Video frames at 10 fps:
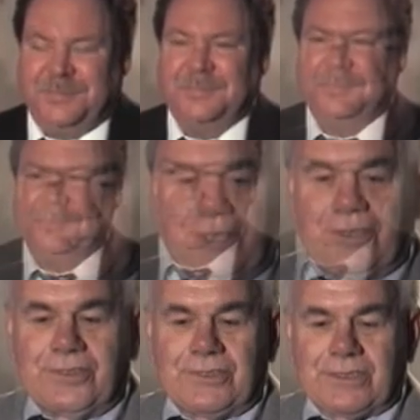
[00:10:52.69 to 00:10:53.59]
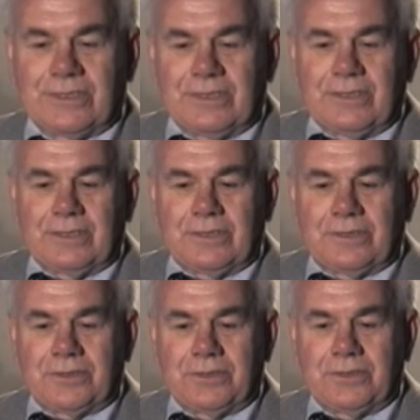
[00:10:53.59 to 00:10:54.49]
We chose
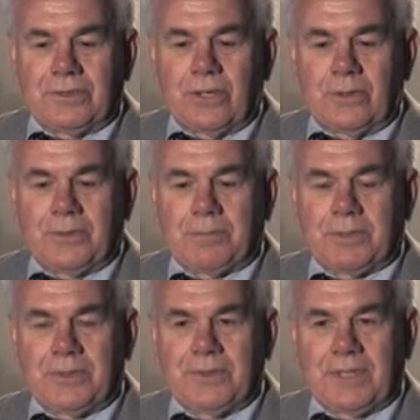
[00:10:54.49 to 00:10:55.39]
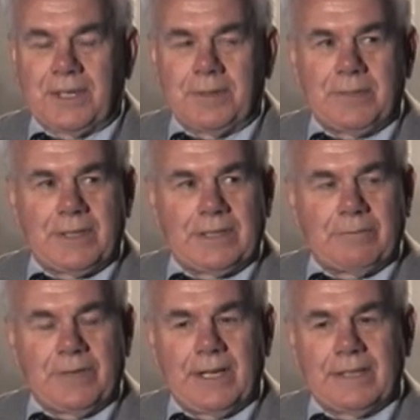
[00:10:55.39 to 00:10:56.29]
to go with Purdue-Calumet,
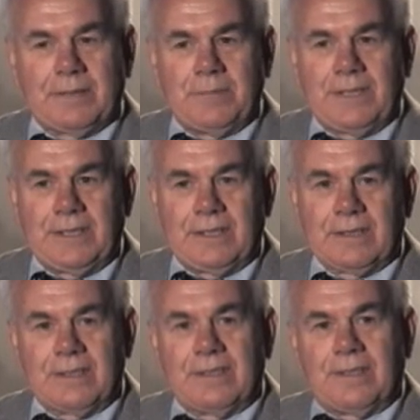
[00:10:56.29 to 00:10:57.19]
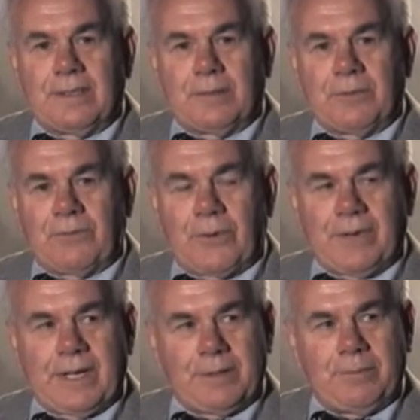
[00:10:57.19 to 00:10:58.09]
and we had the meeting. Before
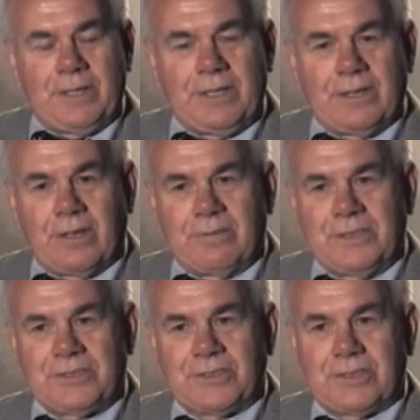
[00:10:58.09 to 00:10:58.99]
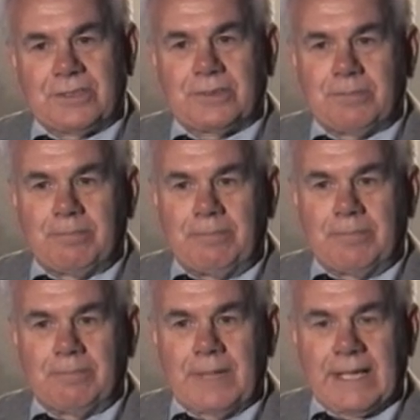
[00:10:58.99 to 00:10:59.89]
we had the meeting, our research
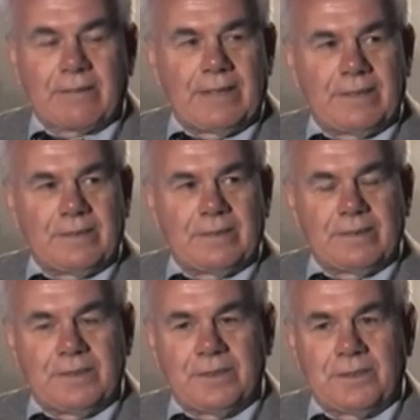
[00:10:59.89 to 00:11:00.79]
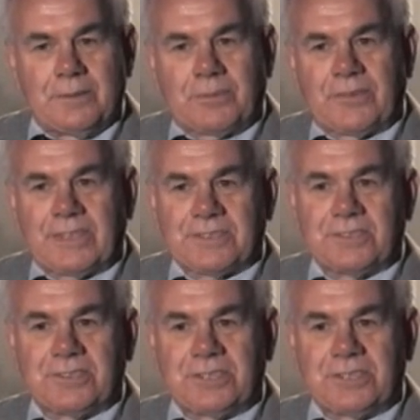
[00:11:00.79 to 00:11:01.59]
background into Professor